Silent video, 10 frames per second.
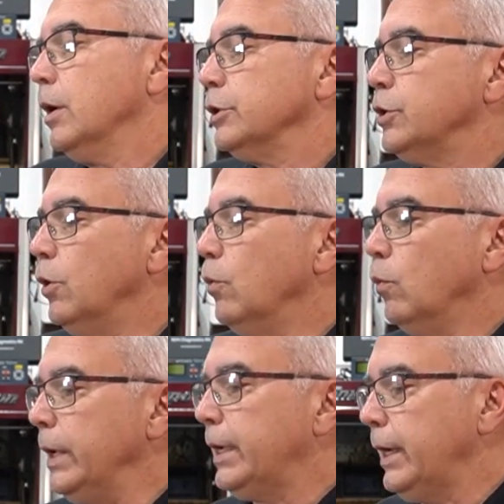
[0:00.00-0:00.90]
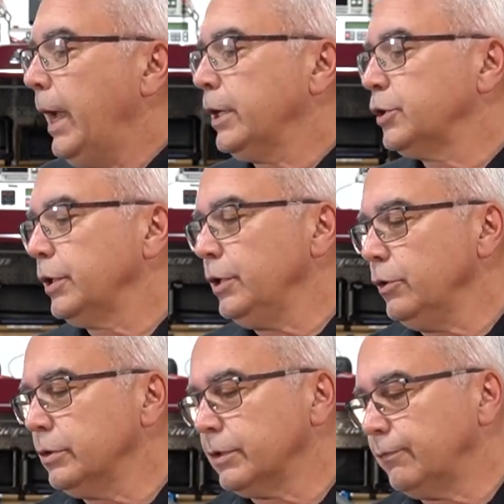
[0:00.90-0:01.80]
so we can actually
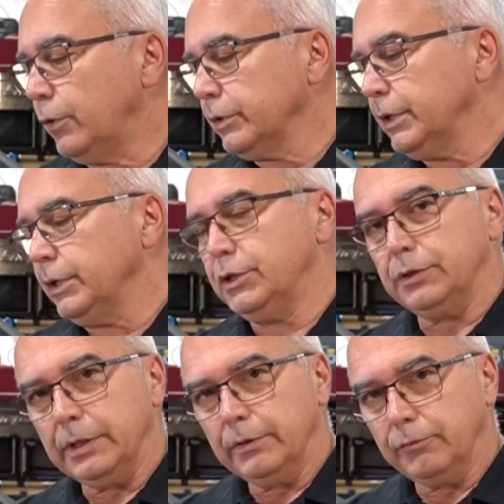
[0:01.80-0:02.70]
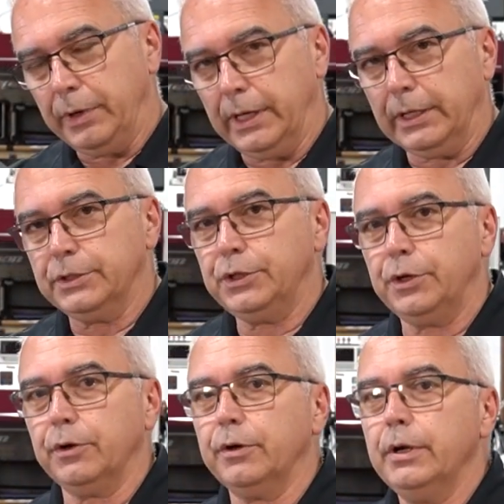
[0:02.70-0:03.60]
use the voltage readings
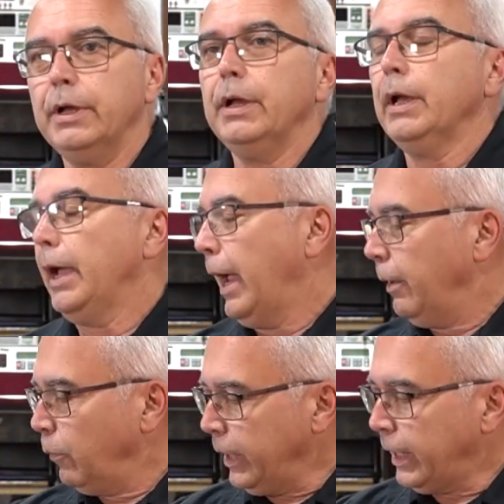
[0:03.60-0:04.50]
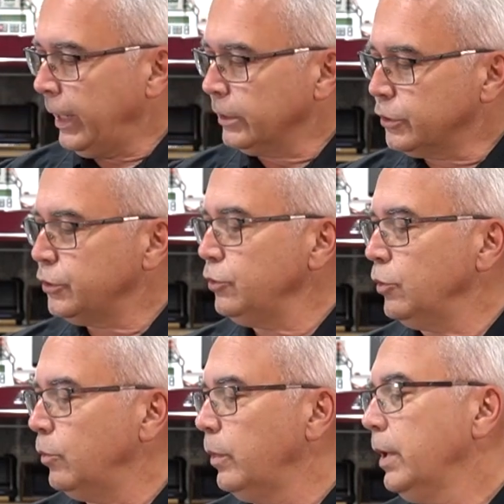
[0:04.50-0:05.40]
here, and we can
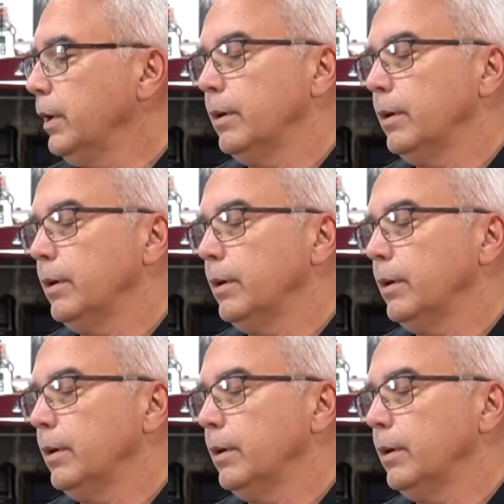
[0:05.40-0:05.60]
assume,